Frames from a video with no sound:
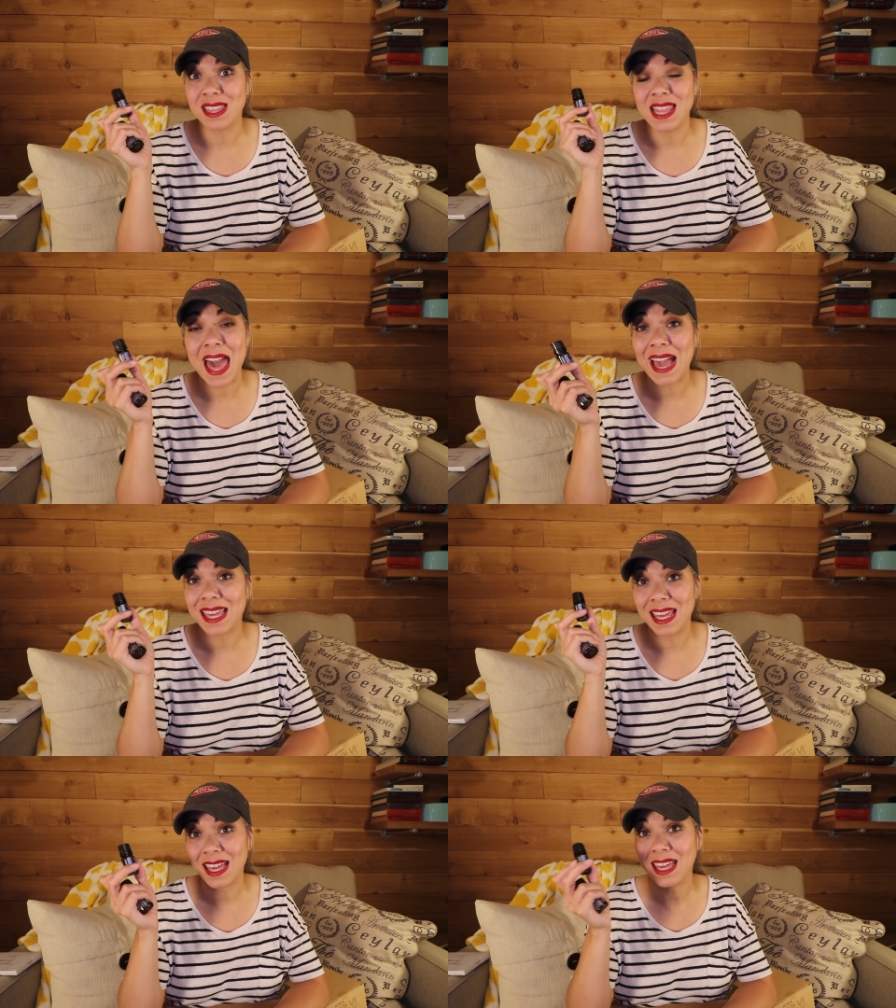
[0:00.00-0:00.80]

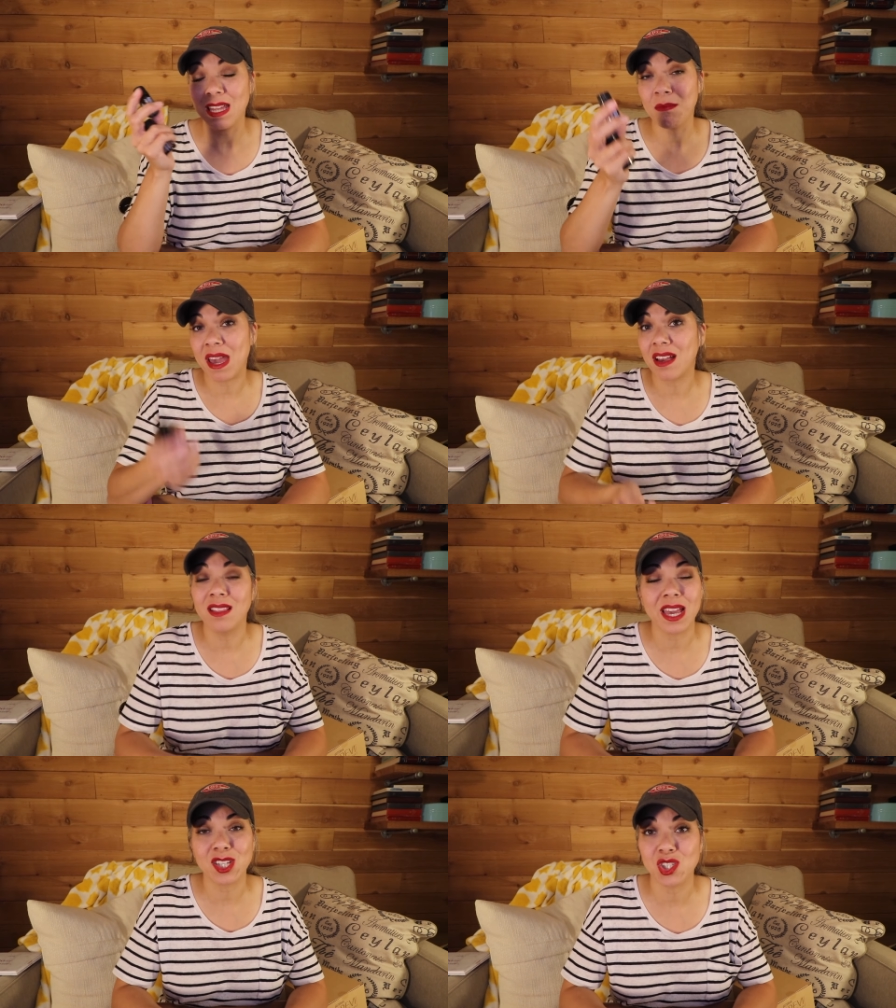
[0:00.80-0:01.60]
lacking in my
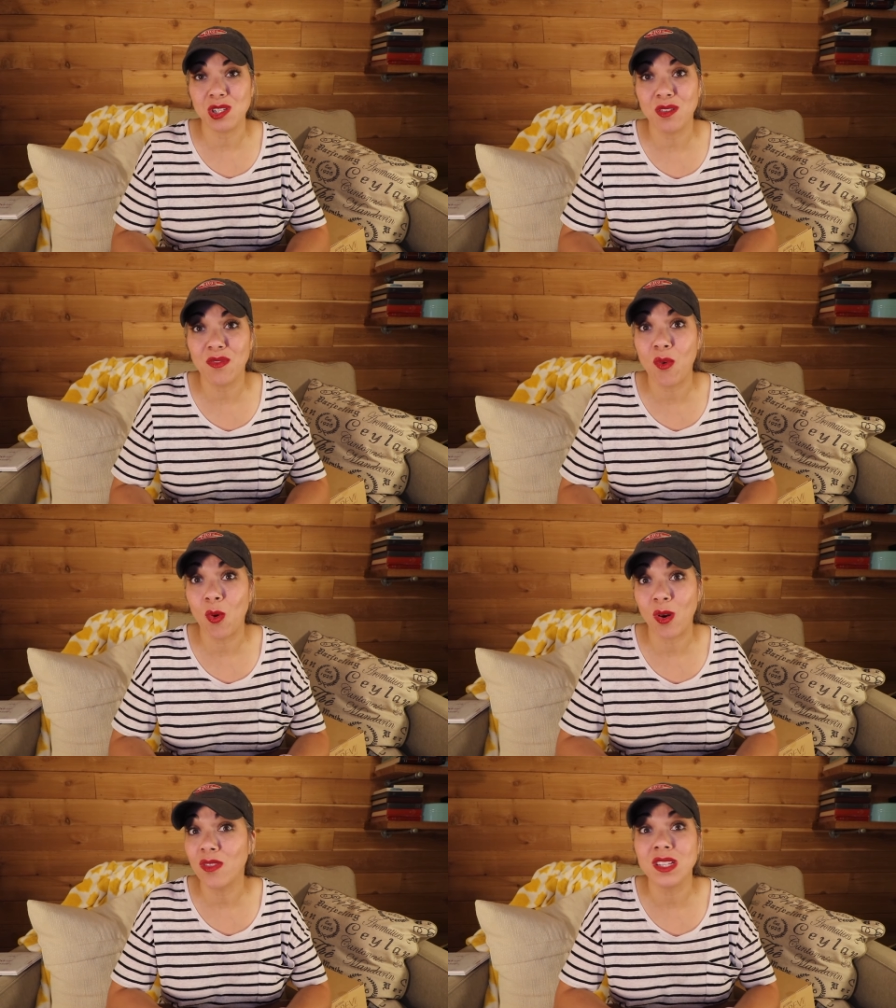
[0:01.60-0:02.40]
collection for